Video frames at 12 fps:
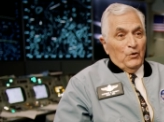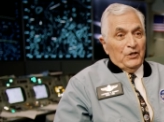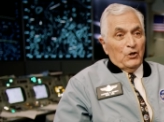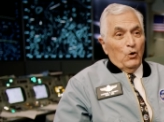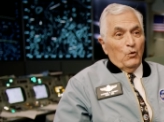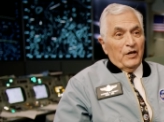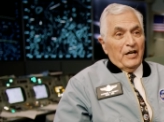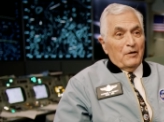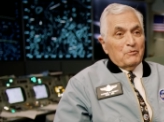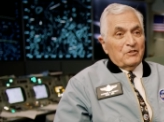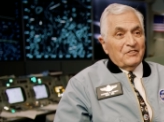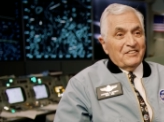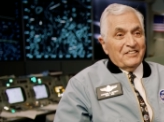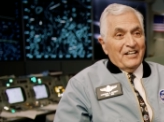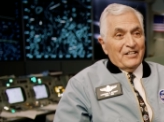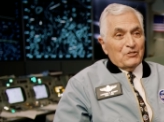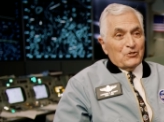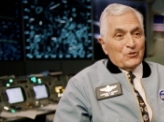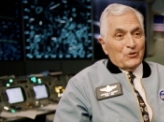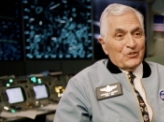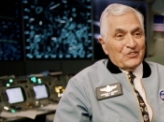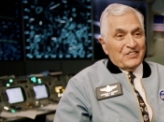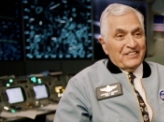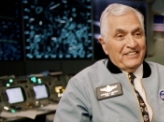We know what happened to the
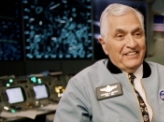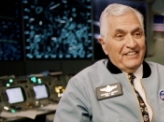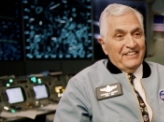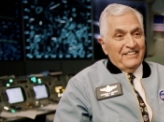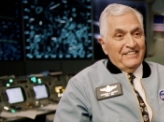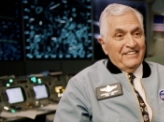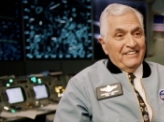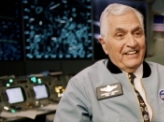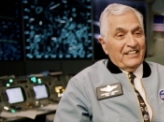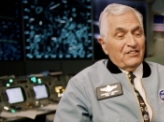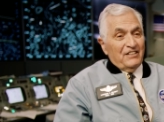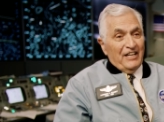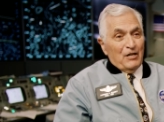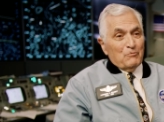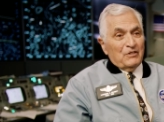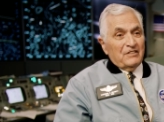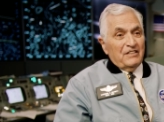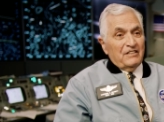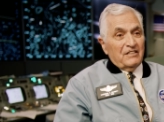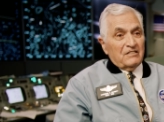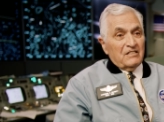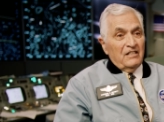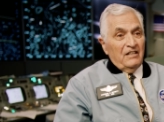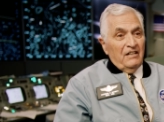dinosaurs and uh, that could happen to
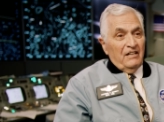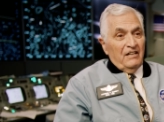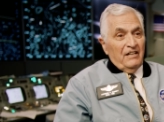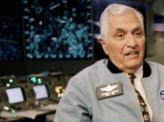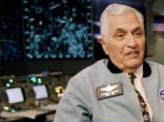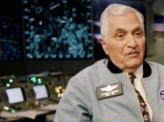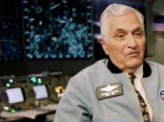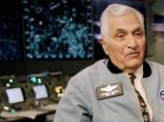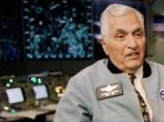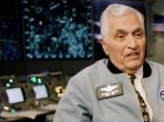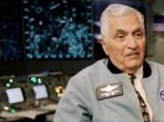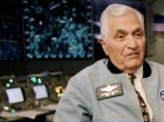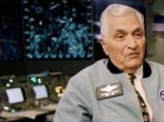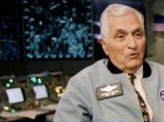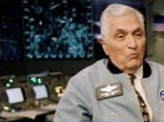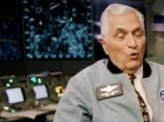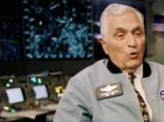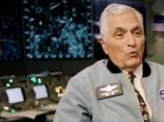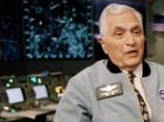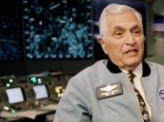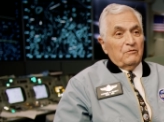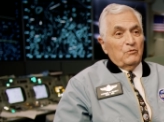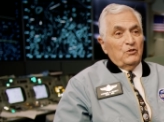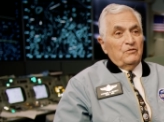us. And the, and the more we
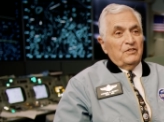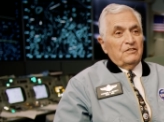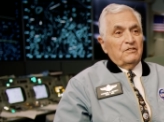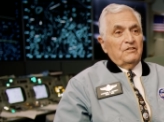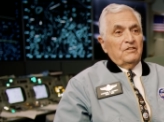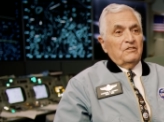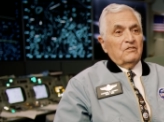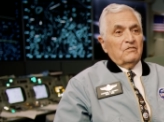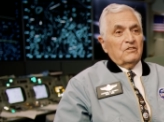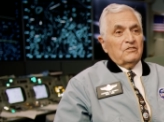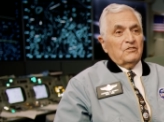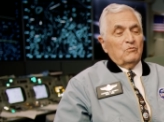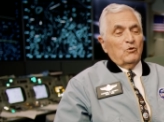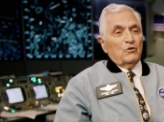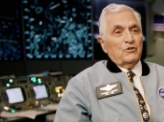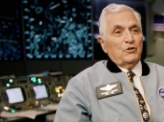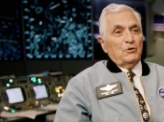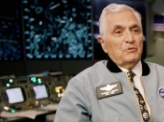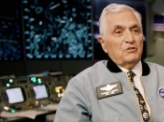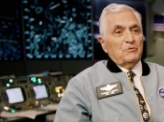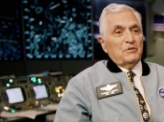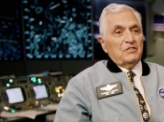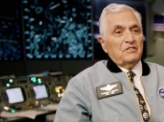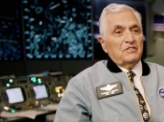can move into the universe, the more the human
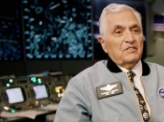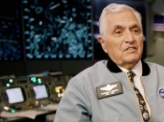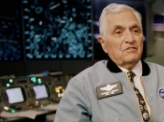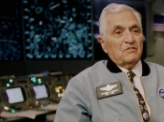species can